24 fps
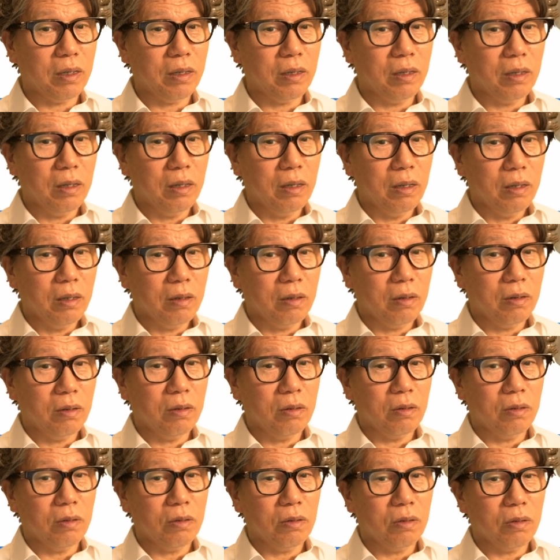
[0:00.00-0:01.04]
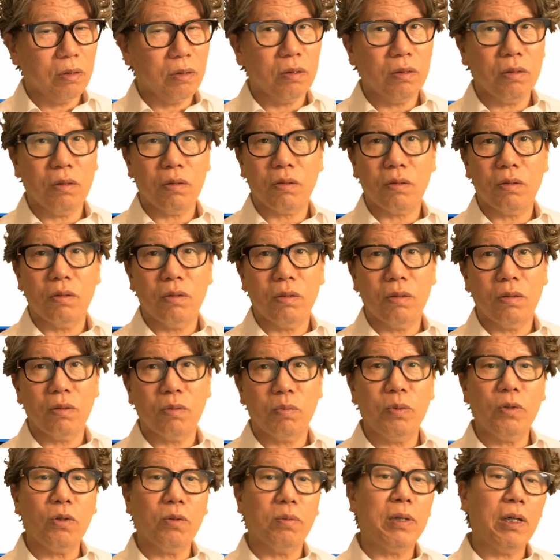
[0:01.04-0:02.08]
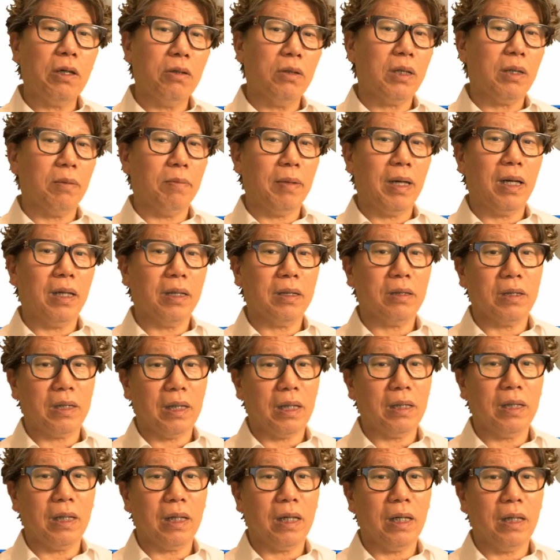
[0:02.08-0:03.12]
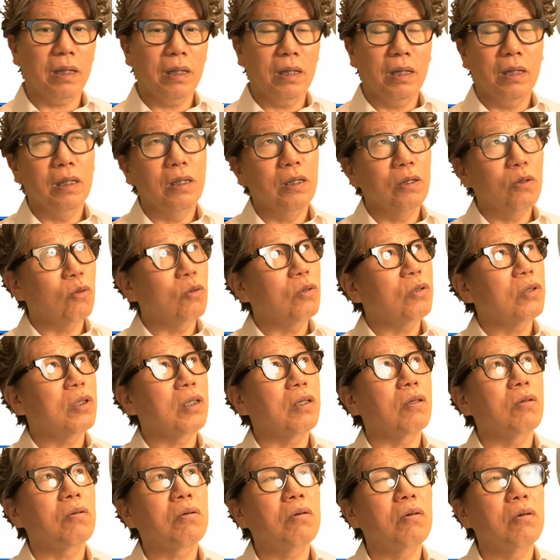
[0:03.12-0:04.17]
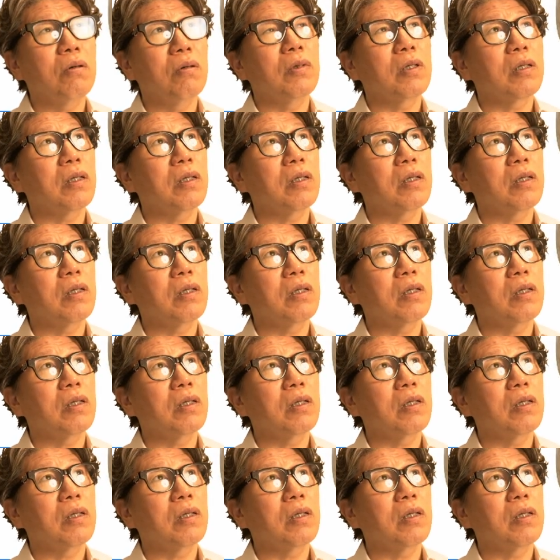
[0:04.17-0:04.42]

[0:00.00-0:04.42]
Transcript: Claiming that something we are born with is unnecessary from the outset is illogical.